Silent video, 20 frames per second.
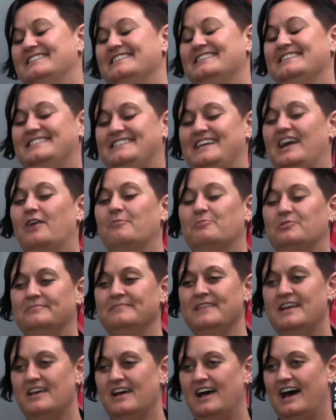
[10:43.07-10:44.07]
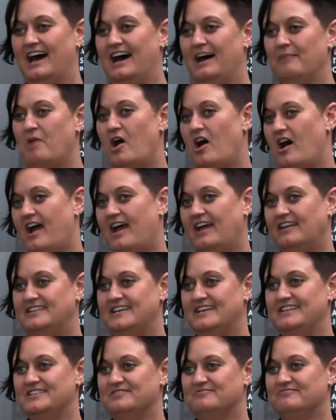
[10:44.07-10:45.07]
This is terrible. I
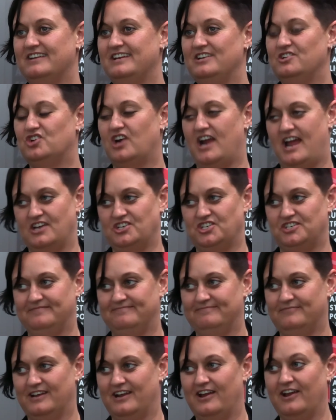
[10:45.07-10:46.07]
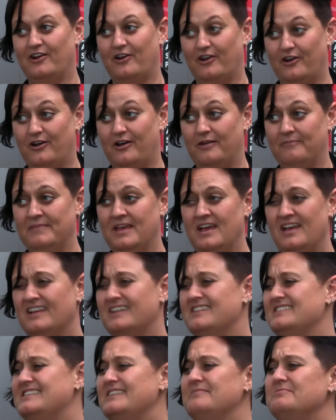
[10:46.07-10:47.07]
tend to read trash when I go home
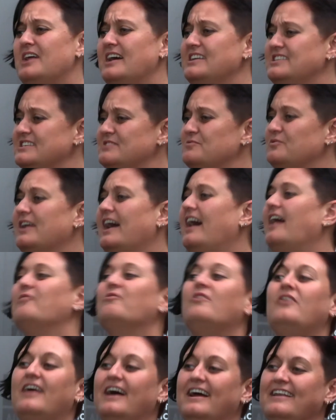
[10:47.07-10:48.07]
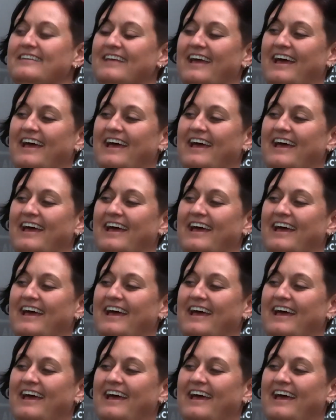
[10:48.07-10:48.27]
because sometimes I just want to unwind,